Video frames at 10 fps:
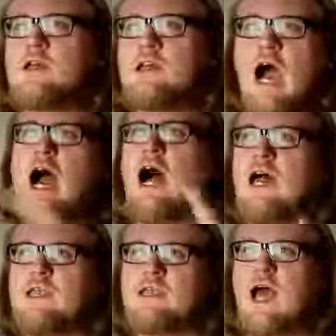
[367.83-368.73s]

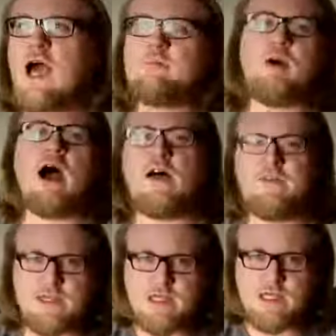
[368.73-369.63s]
God
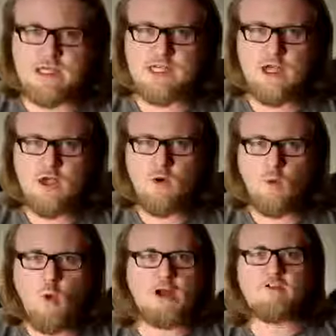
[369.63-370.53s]
hypothesis
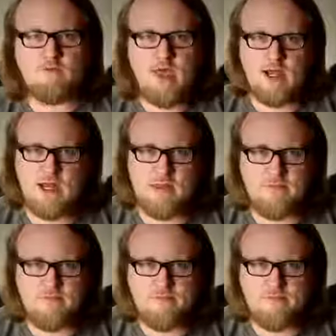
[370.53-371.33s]
one of many.